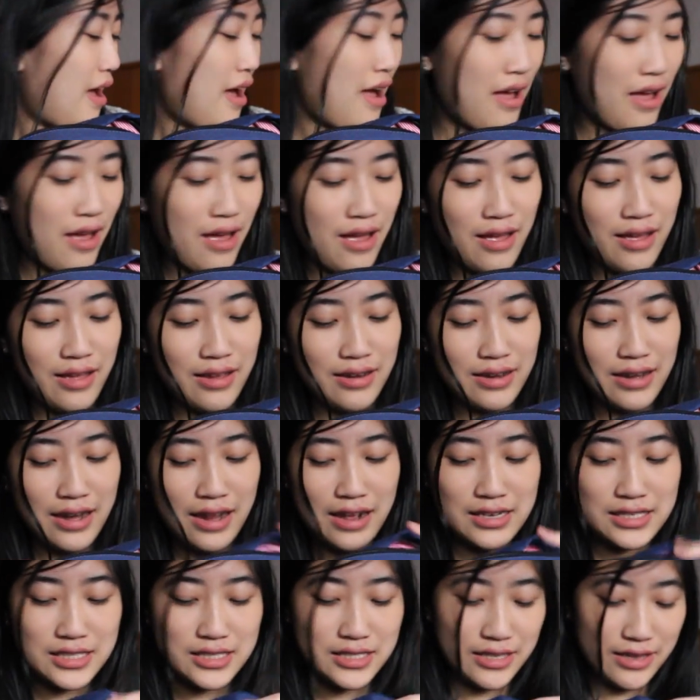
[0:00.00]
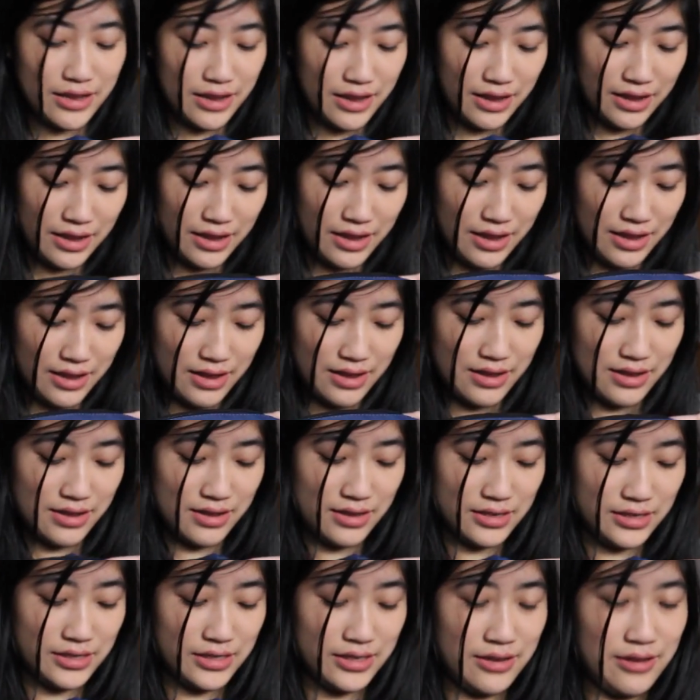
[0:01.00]
Uh, next thing
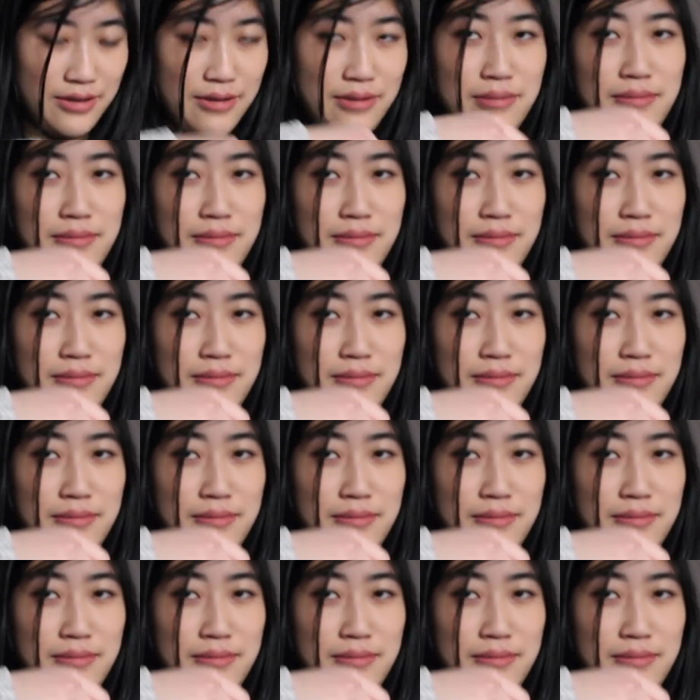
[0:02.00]
is